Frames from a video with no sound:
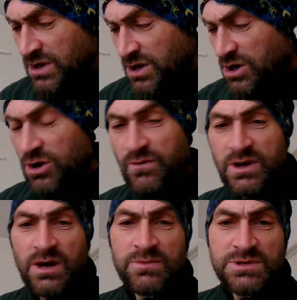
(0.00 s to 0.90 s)
I
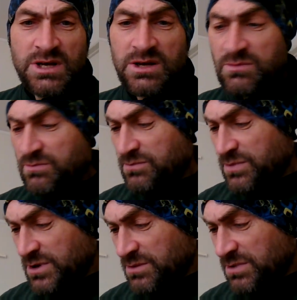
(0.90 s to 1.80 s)
overcome Satan
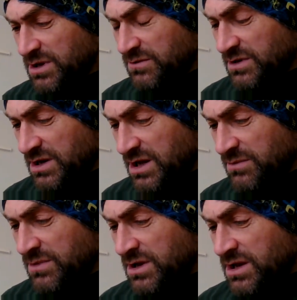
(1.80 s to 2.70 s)
by the blood of the
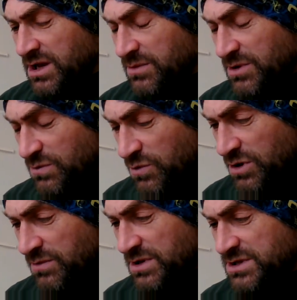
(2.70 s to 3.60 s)
Lamb and by the
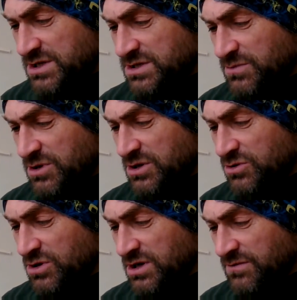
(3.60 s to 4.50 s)
word of my testimony. I
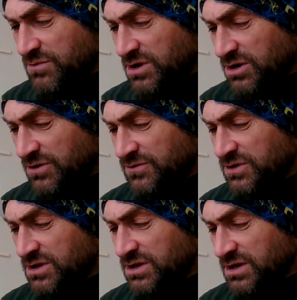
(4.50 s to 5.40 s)
do not love my life
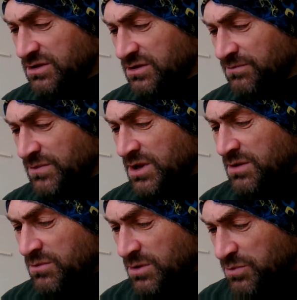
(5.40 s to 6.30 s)
to the death.
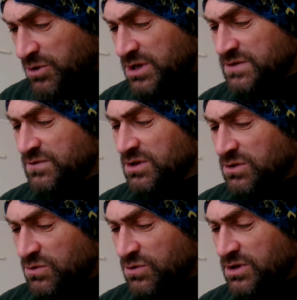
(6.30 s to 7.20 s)
My body is for the
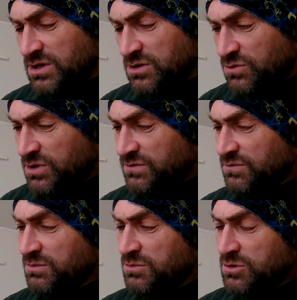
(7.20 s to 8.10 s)
Lord, and the Lord is
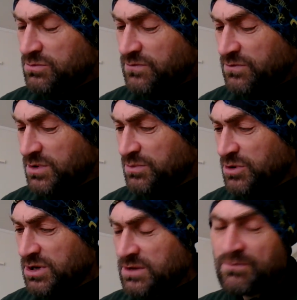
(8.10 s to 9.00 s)
for my
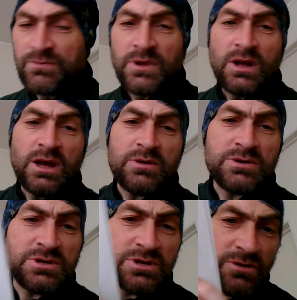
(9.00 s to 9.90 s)
body. And
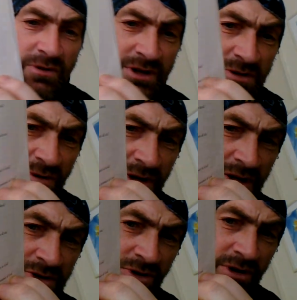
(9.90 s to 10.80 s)
I'm just going to read this one
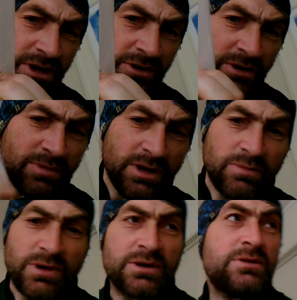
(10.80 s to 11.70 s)
here. It's got nothing by the
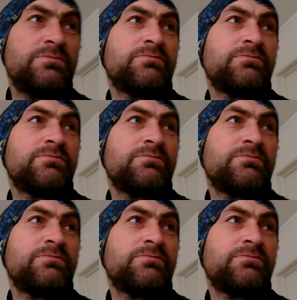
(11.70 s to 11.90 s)
blood.